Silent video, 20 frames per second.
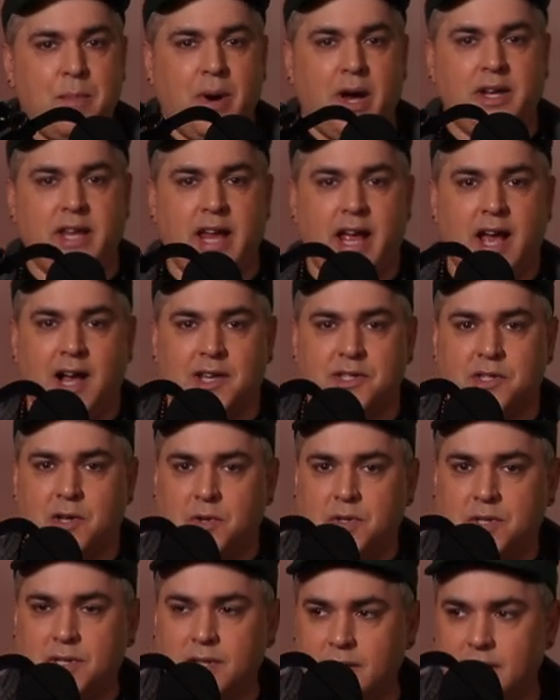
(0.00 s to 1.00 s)
Monday,
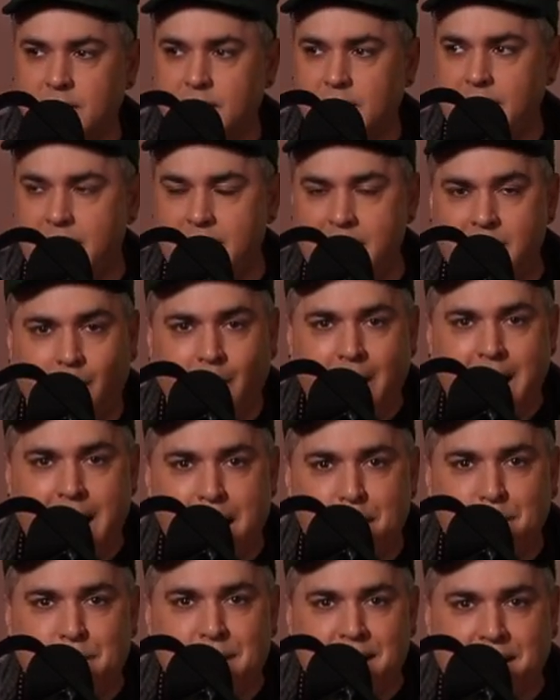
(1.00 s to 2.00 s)
Huskers. Hell,
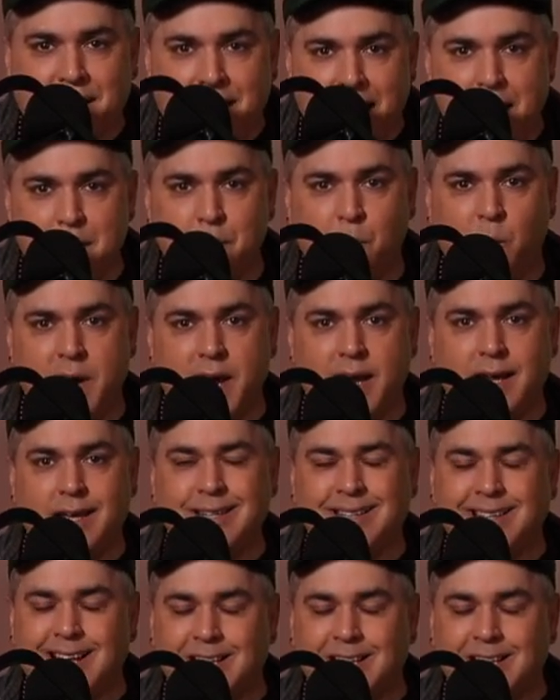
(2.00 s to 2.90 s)
happy game week.